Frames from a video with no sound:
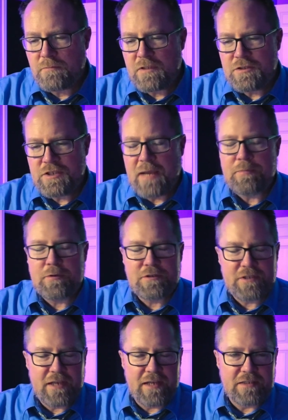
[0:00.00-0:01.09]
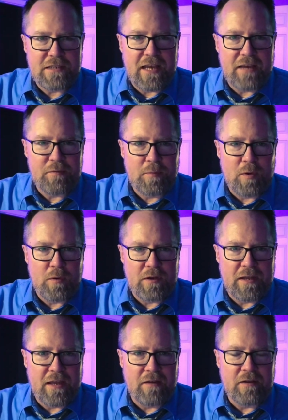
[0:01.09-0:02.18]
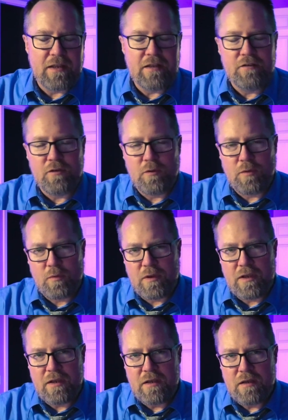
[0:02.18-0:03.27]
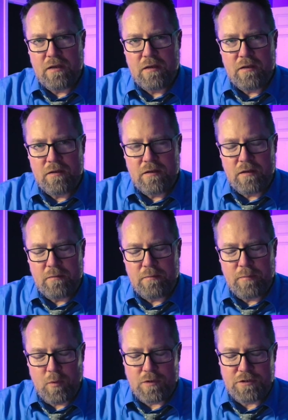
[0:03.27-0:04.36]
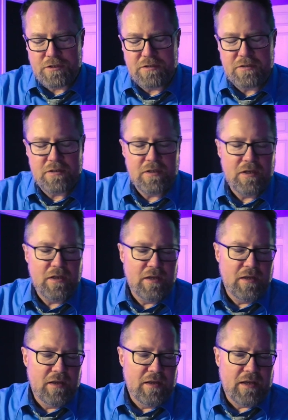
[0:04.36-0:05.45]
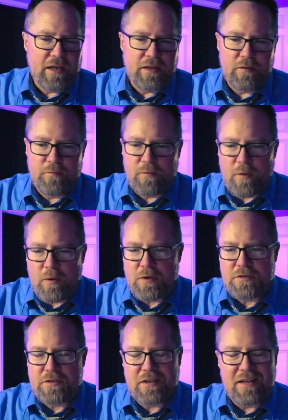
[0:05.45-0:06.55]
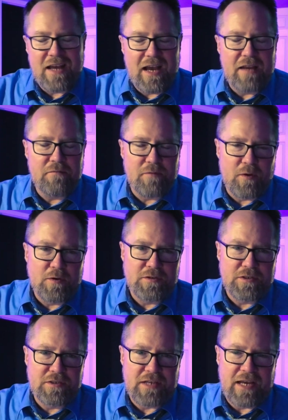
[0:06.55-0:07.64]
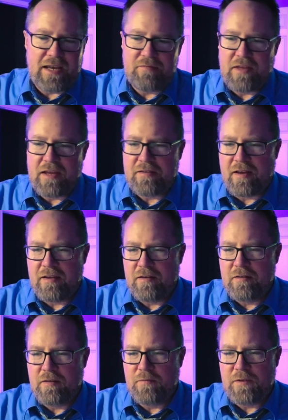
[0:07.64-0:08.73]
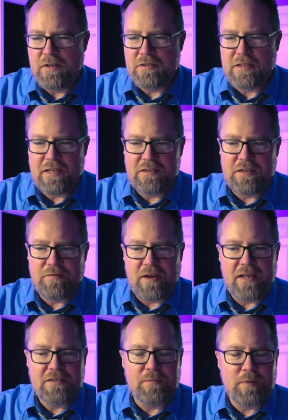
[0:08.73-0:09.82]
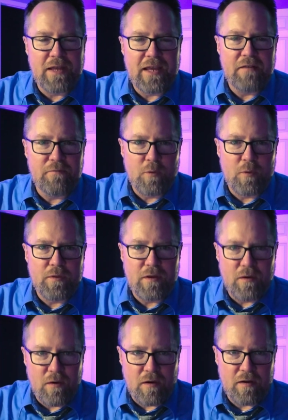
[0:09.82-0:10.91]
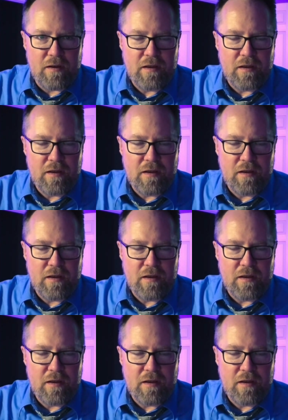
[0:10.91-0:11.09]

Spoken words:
Chapter 6, I have it broken down into three portions. In the first 9 verses, I have that titled, "The Philistines Devise a Plan for the Ark."